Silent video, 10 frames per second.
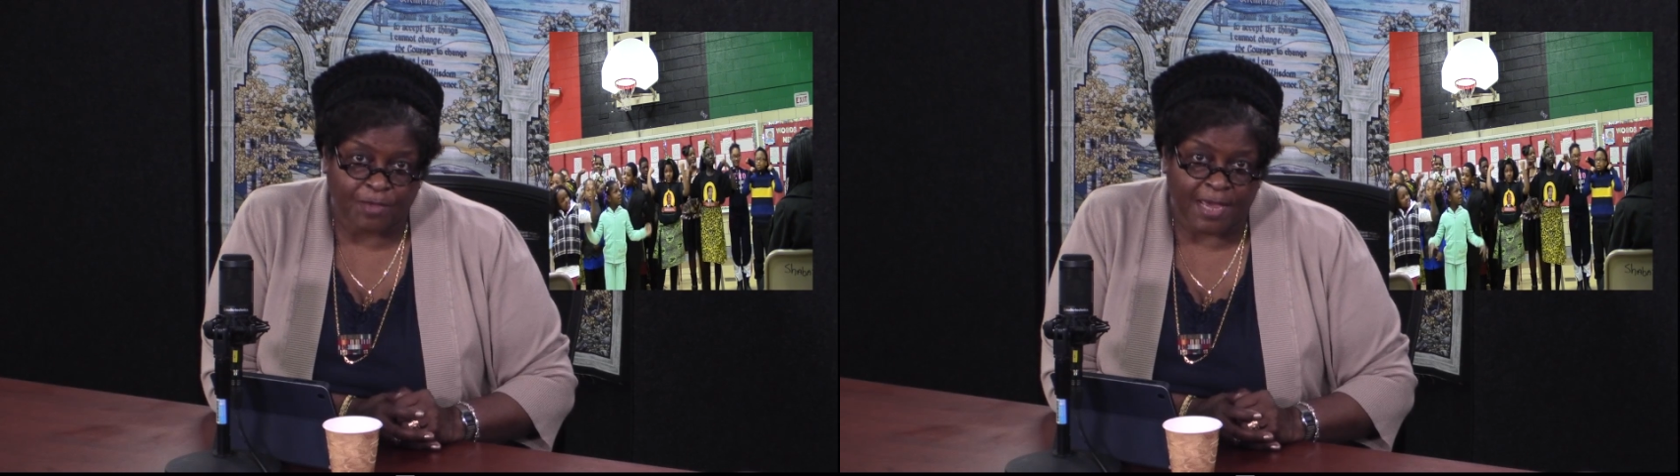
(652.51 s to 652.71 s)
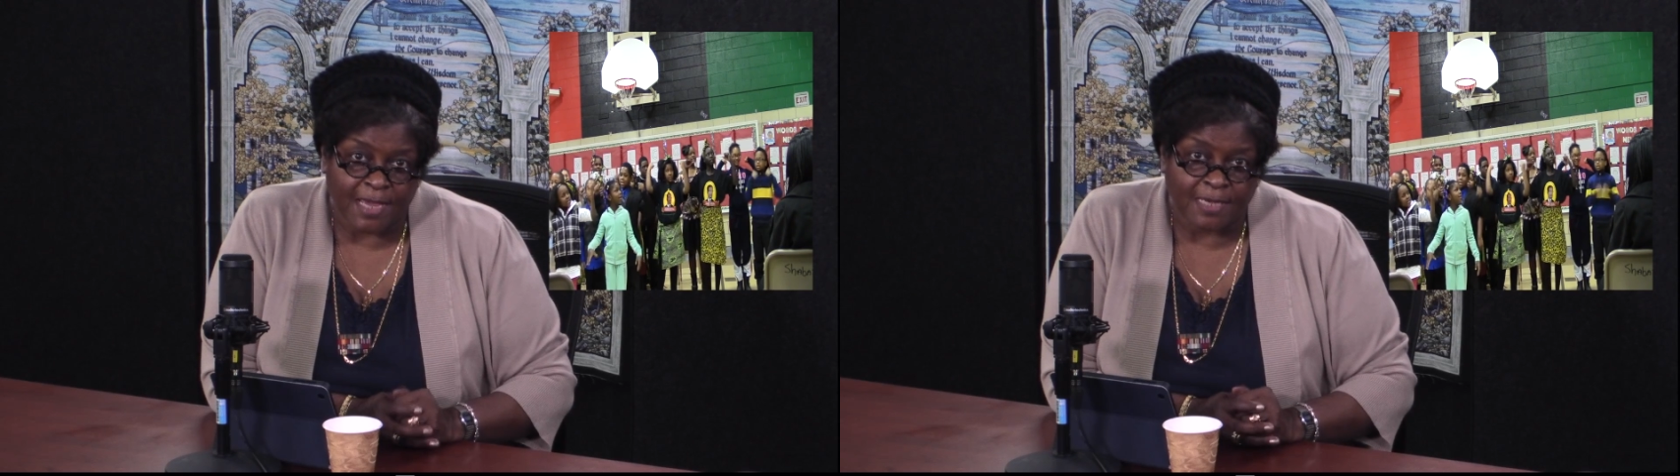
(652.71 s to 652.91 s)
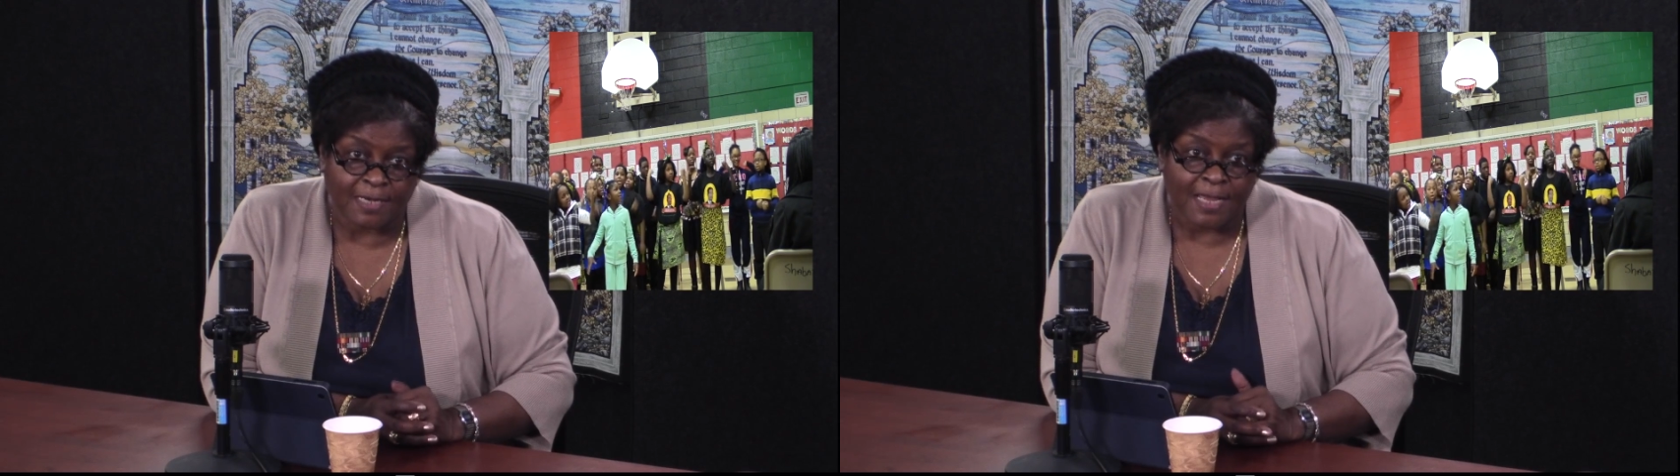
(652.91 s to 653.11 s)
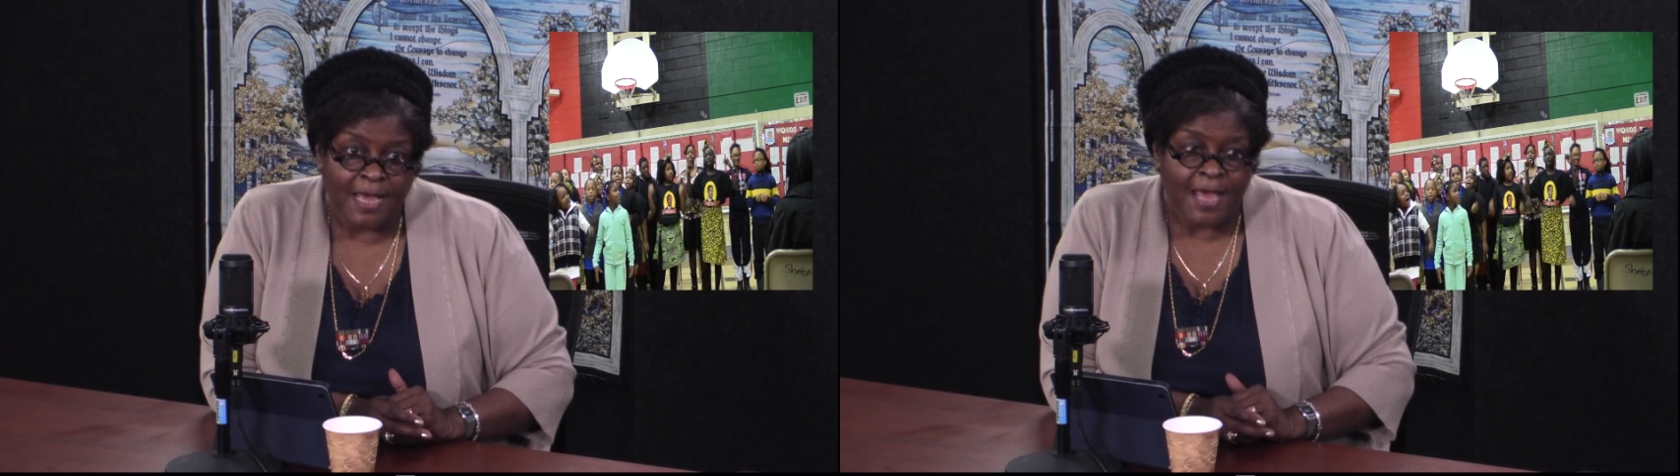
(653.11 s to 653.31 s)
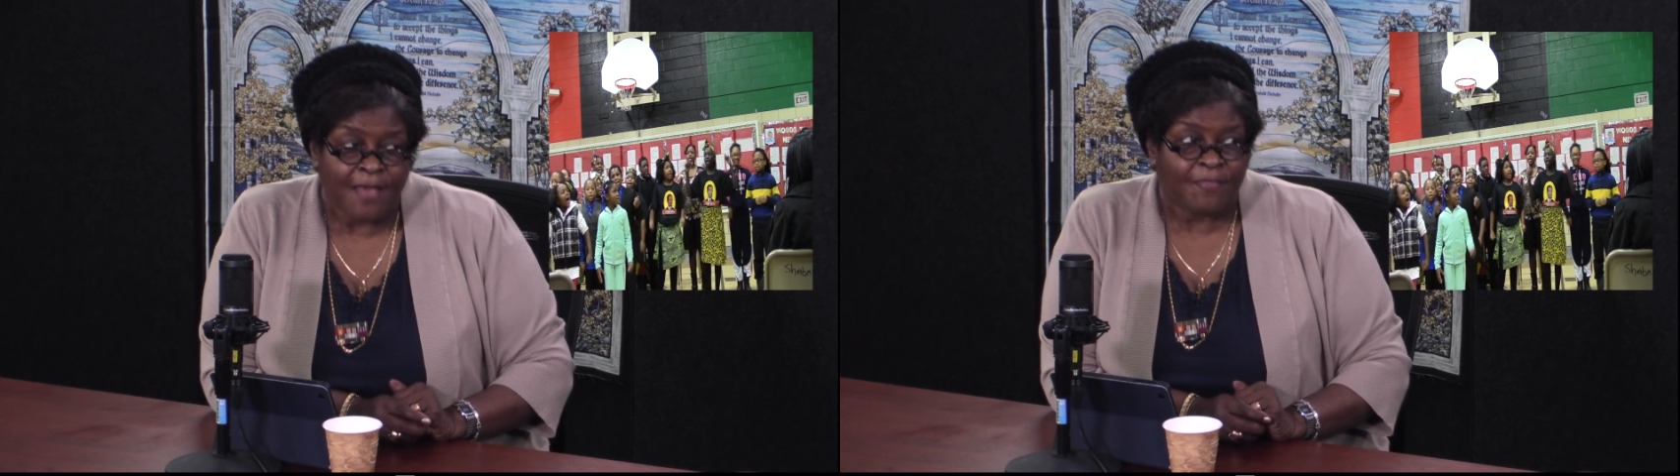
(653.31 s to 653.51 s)
Kane
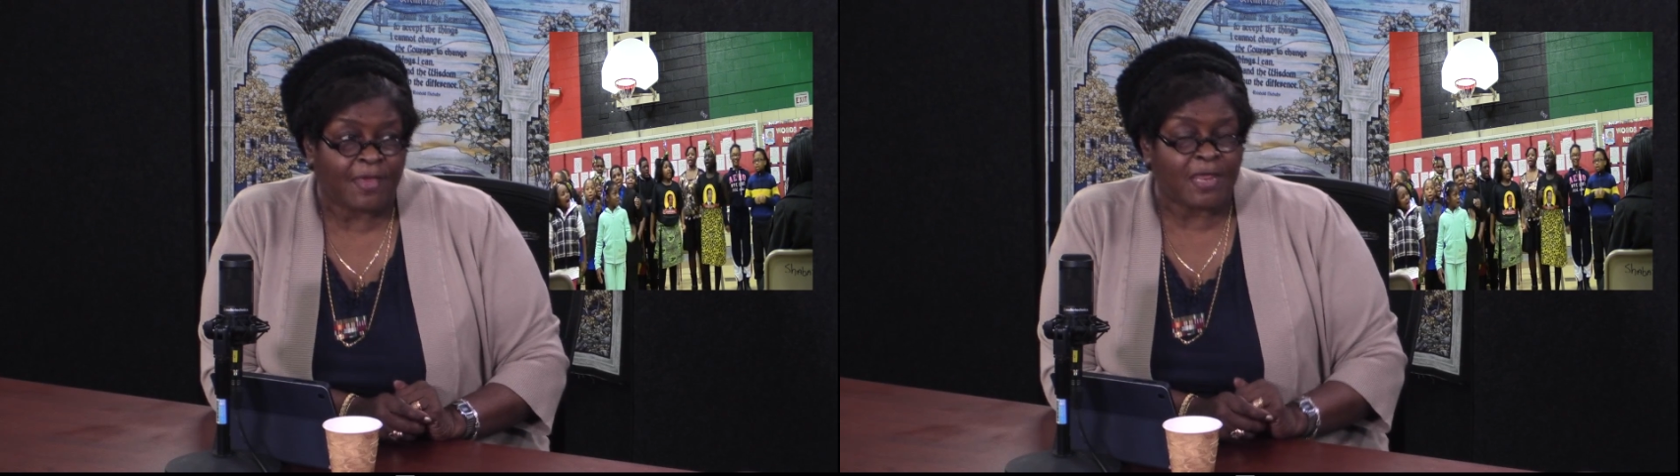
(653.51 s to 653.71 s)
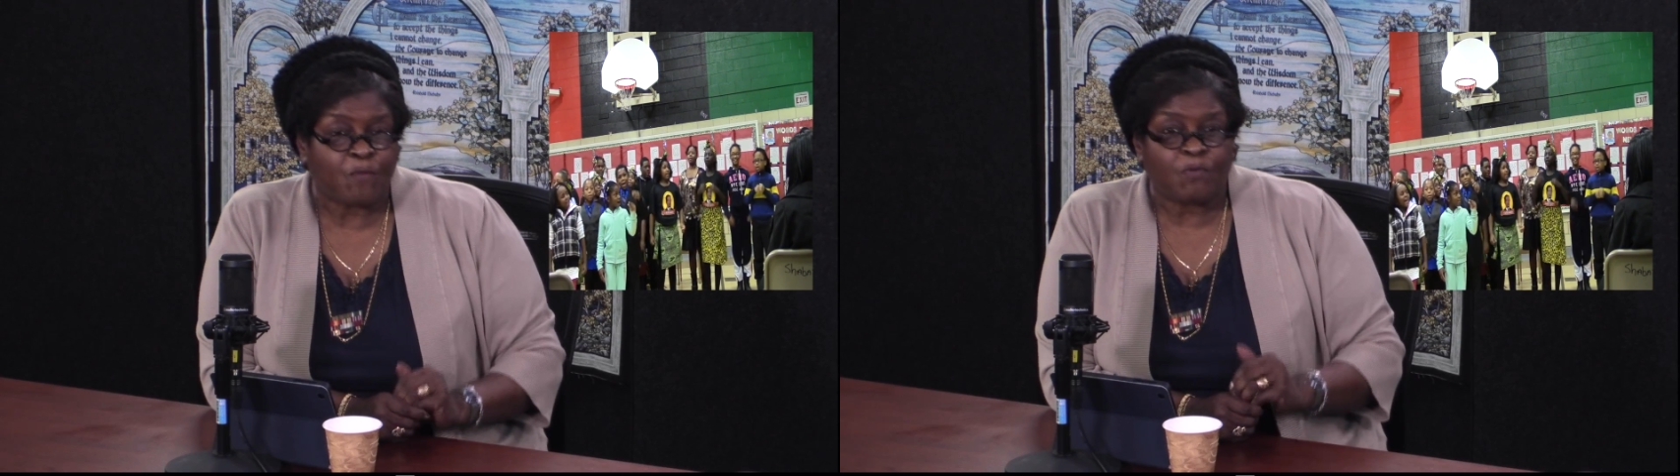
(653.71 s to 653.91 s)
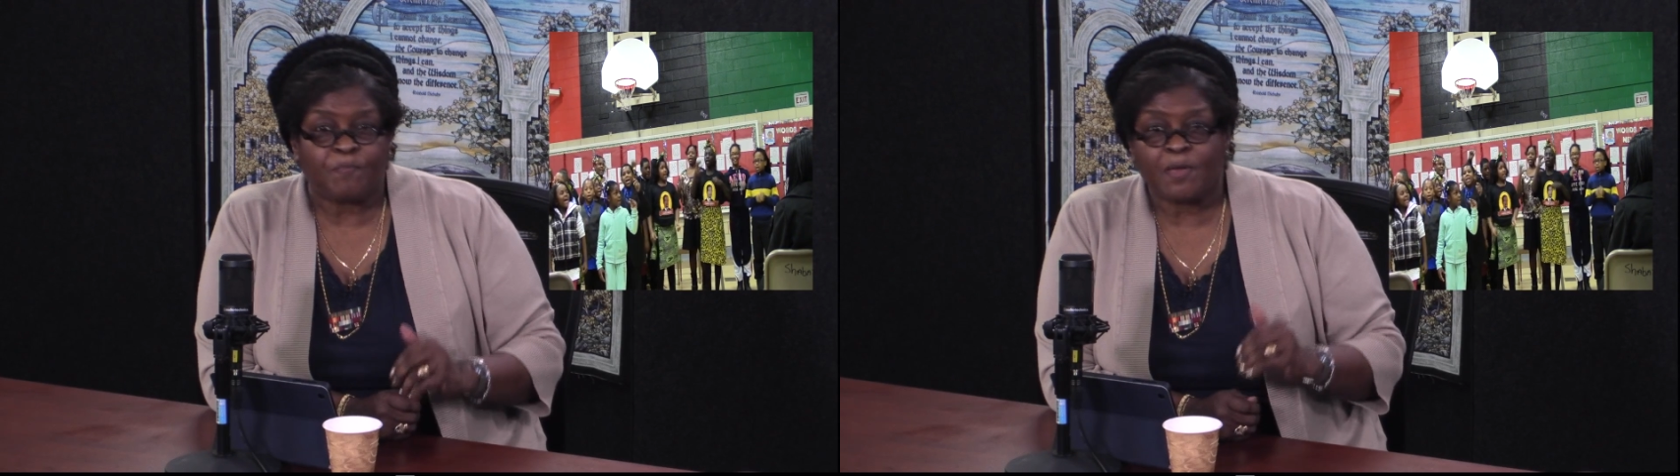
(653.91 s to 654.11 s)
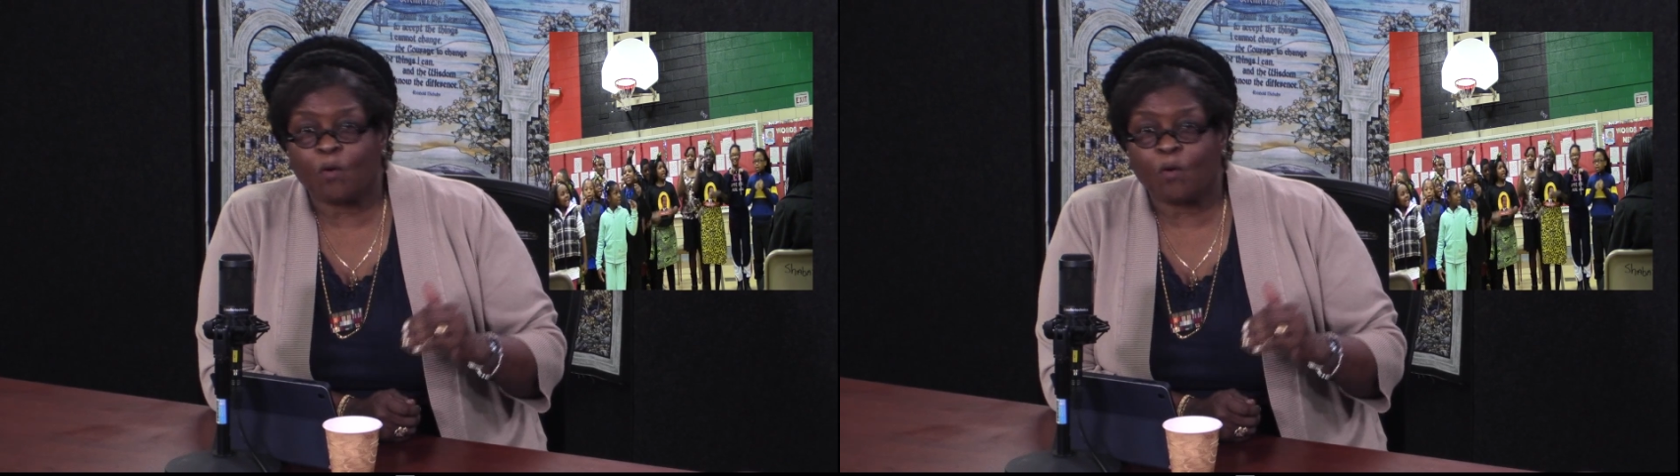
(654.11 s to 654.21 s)
that it would be